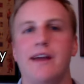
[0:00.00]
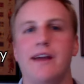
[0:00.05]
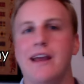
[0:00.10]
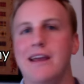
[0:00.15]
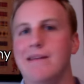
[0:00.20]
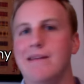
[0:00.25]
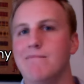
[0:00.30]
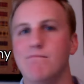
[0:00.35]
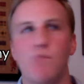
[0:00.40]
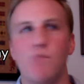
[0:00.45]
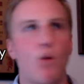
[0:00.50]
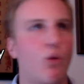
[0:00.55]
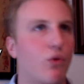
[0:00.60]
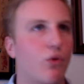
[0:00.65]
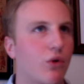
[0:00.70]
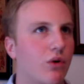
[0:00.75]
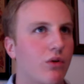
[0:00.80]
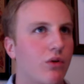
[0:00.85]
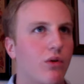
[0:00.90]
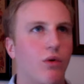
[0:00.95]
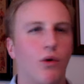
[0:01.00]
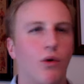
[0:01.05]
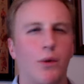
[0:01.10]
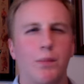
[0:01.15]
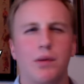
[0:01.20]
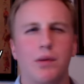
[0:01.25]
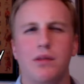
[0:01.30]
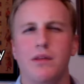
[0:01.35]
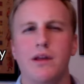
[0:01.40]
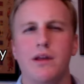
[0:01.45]
a moral or
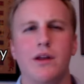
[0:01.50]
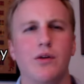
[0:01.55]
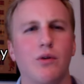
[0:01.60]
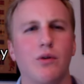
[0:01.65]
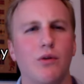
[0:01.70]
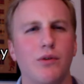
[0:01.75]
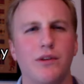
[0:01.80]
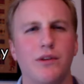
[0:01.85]
political